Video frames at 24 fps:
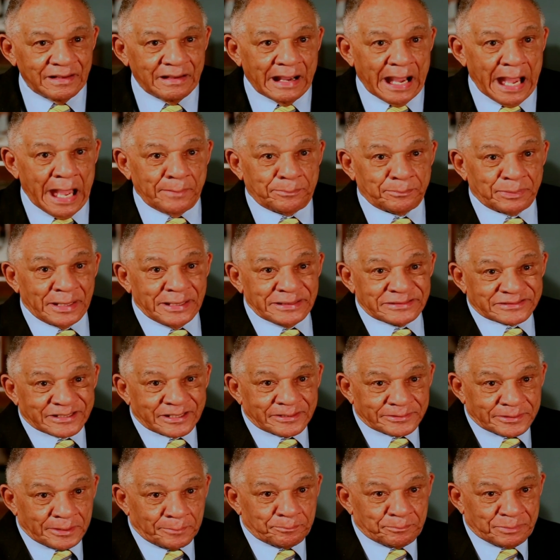I play to
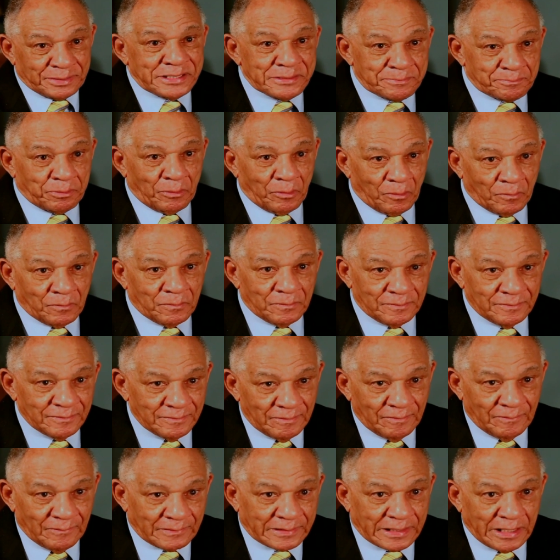the people,
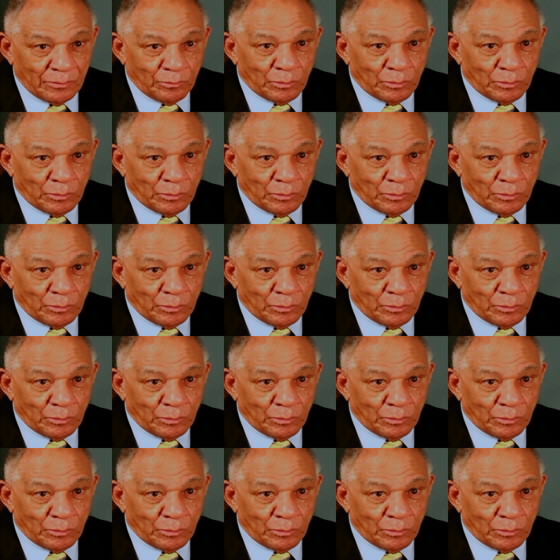okay,